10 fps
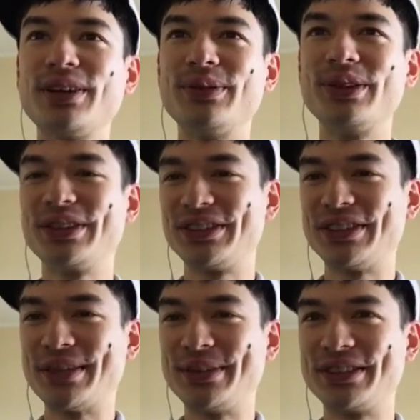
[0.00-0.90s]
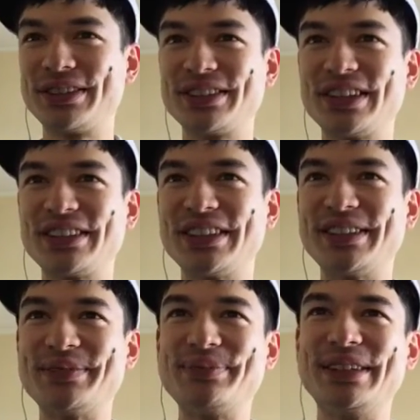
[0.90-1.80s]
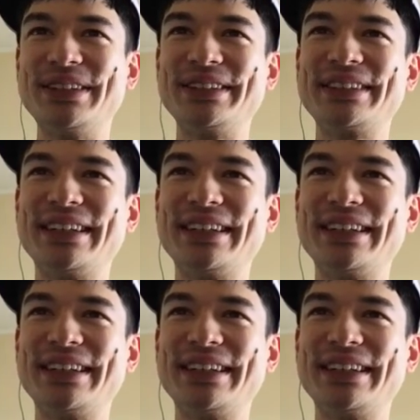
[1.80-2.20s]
Really, his name is uh, Satan, but